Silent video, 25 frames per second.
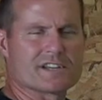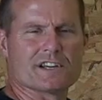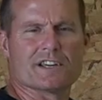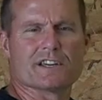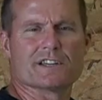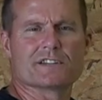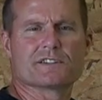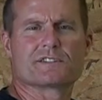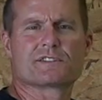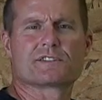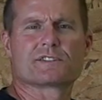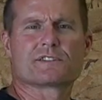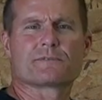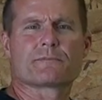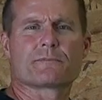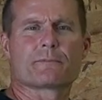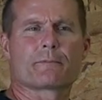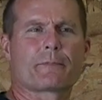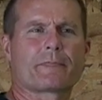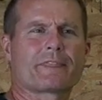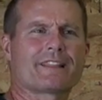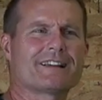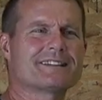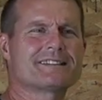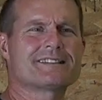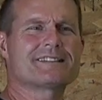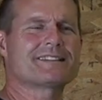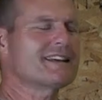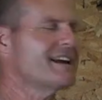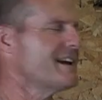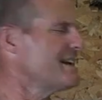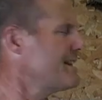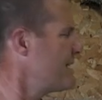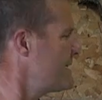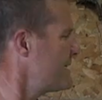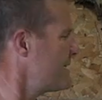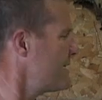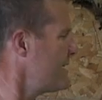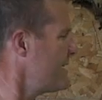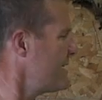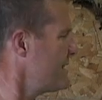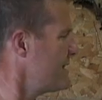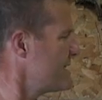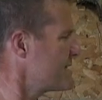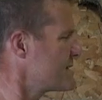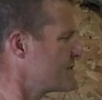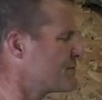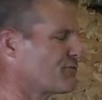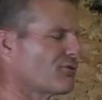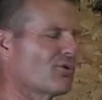is, let's say that in
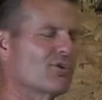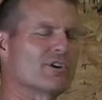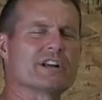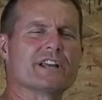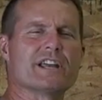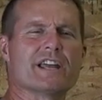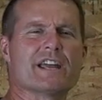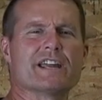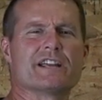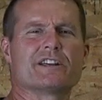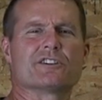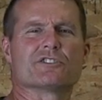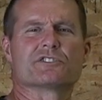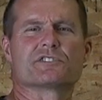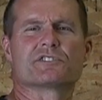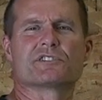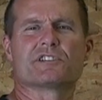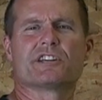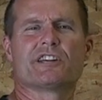this 40 acres,